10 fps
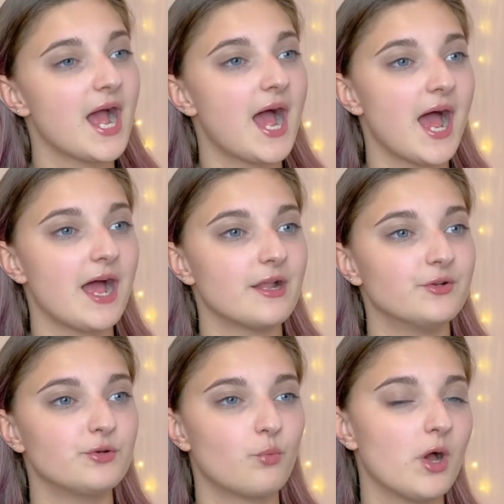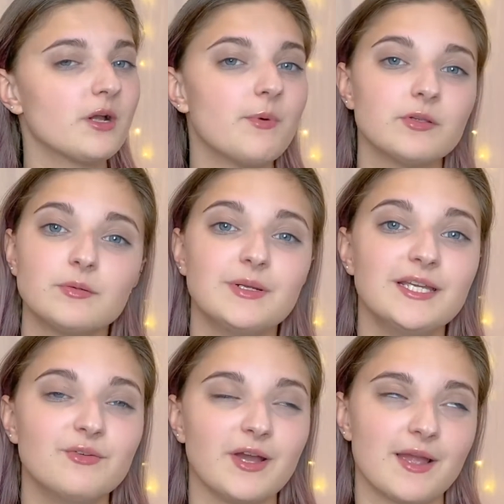and what I could
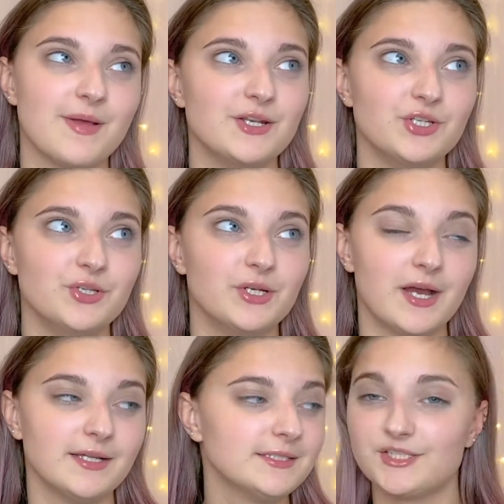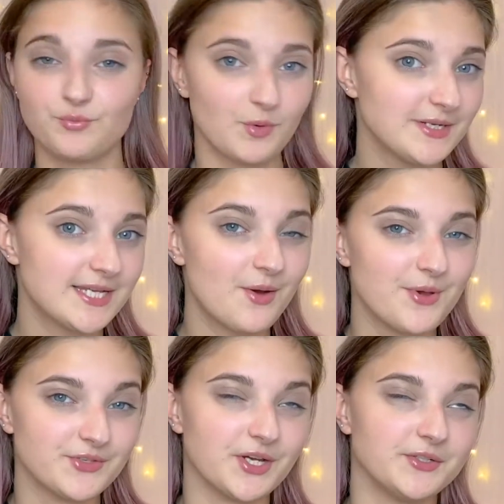possibly recommend to you guys. As you can probably tell
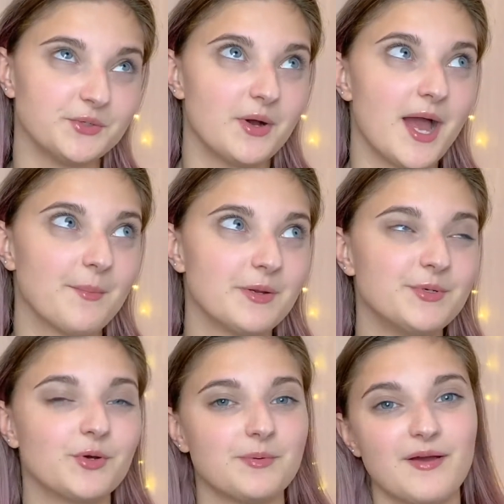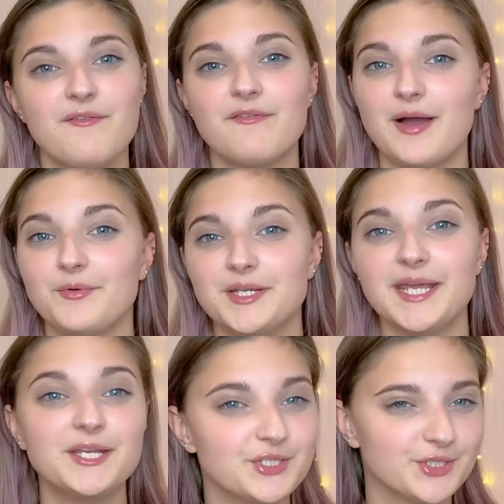by the title, I am going to be talking about
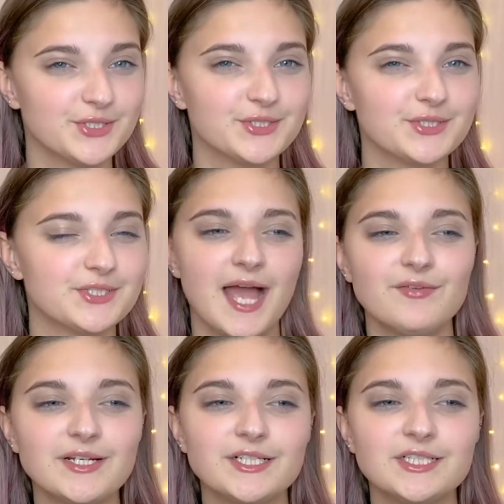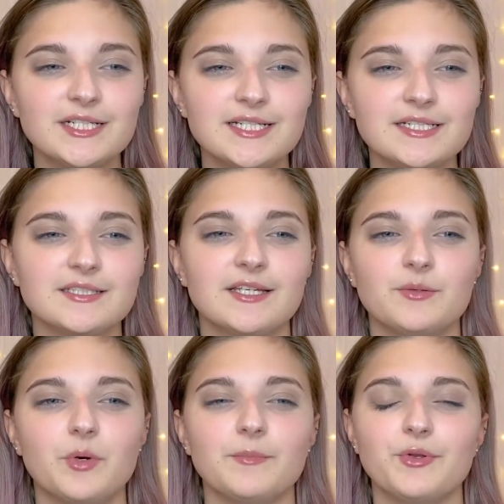foundations. Haven't actually
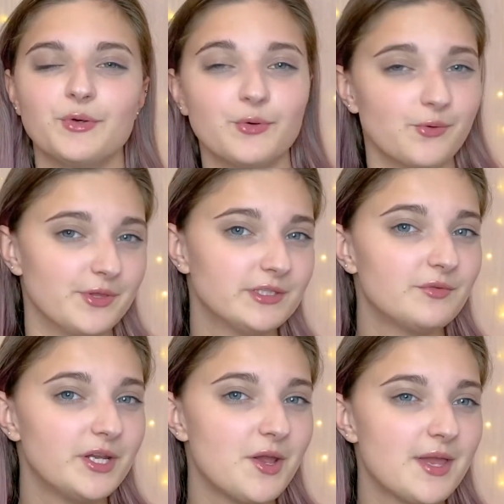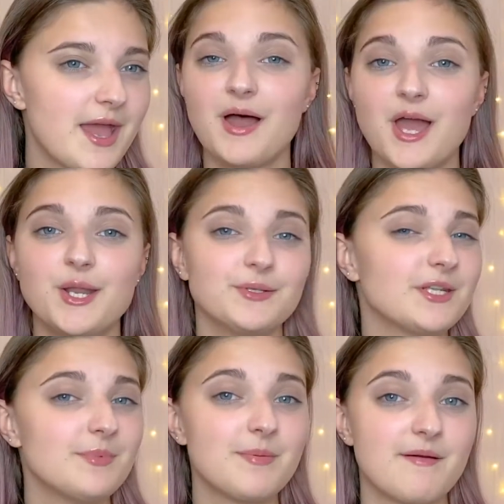decided what I'm going to call this video yet, but I know it's
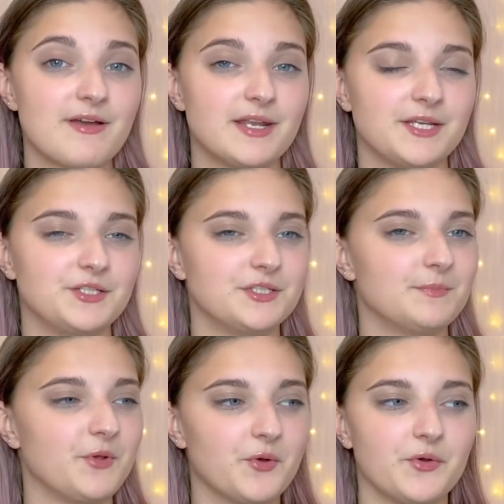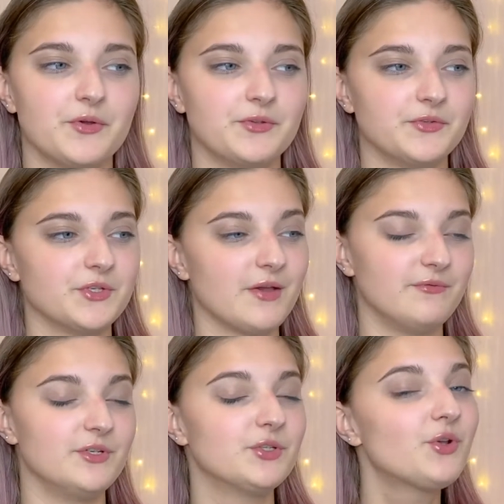going to be about foundations because
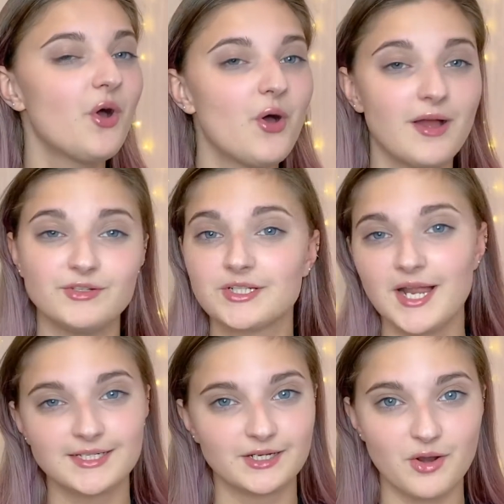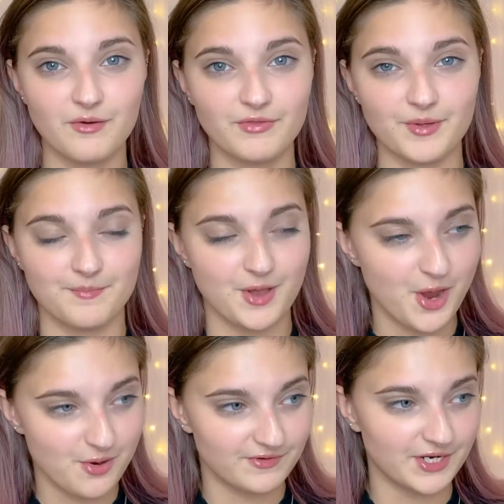I've just collected a lot of them
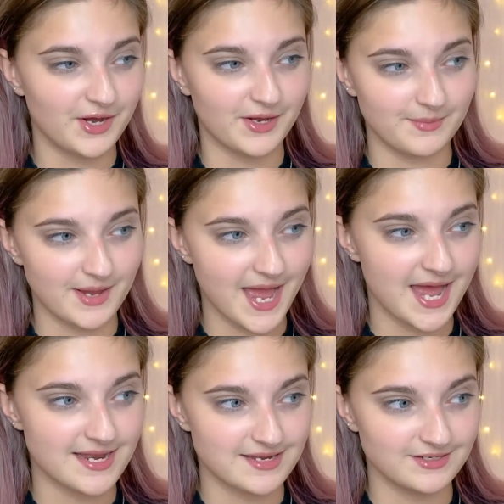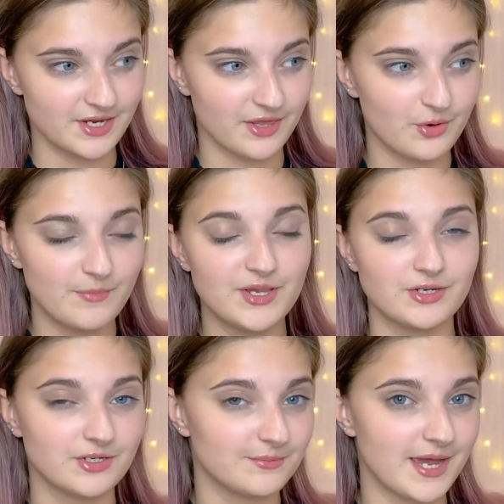over time and I thought it'd be
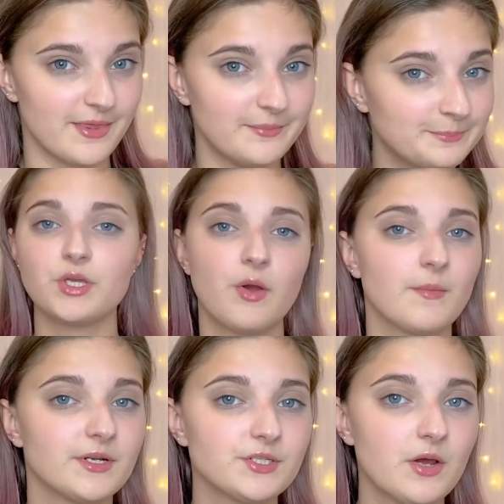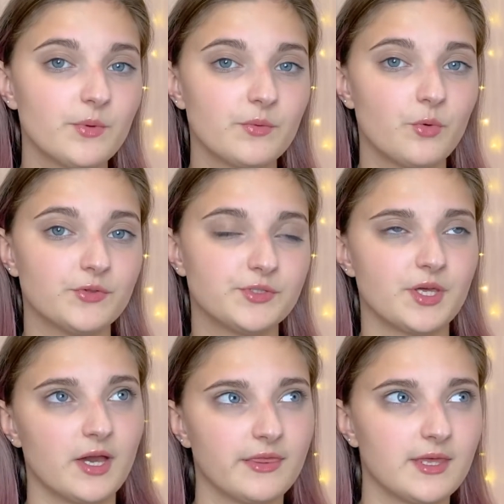good to compare them. So I'm going to start with the ones
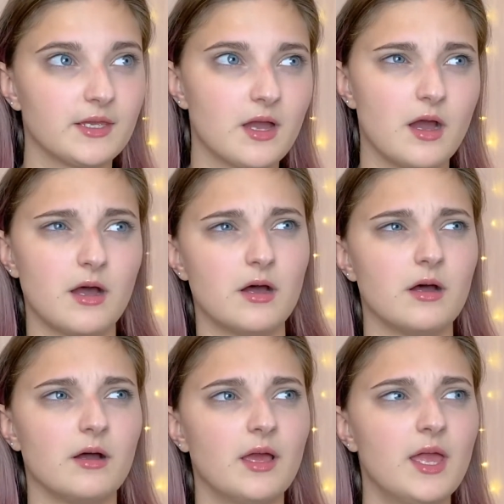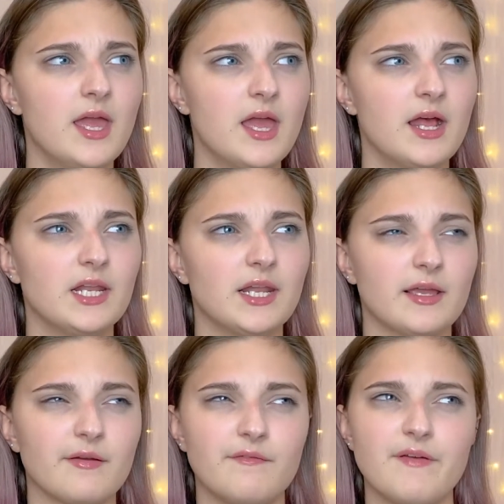that I think are
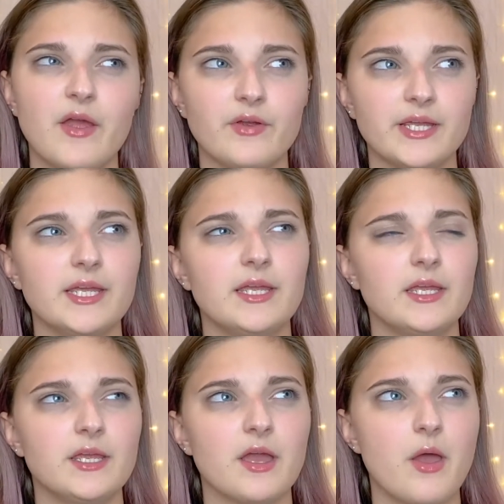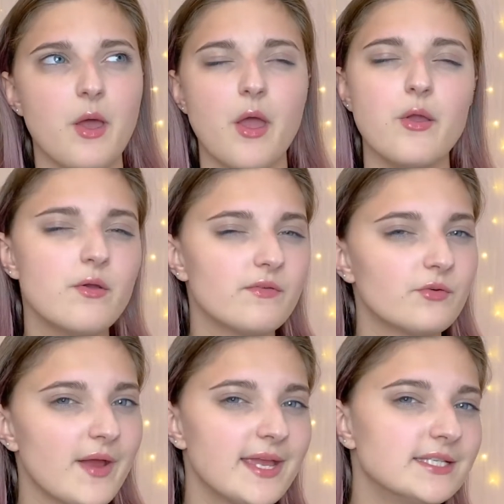like very
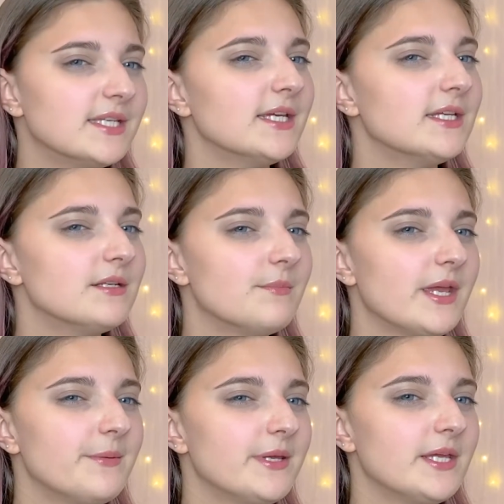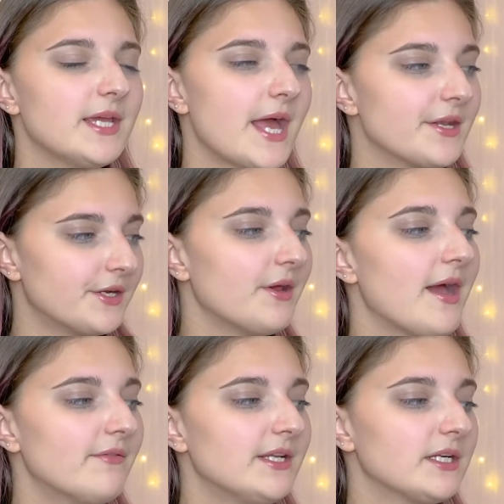overrated maybe, and I don't
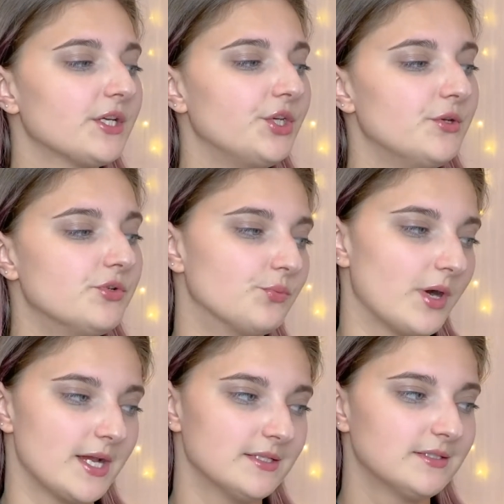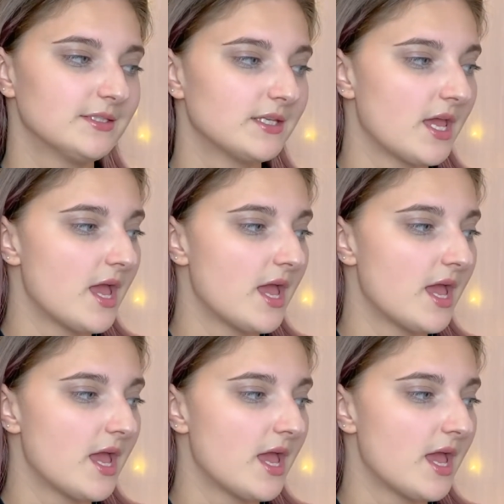have any like huge brands,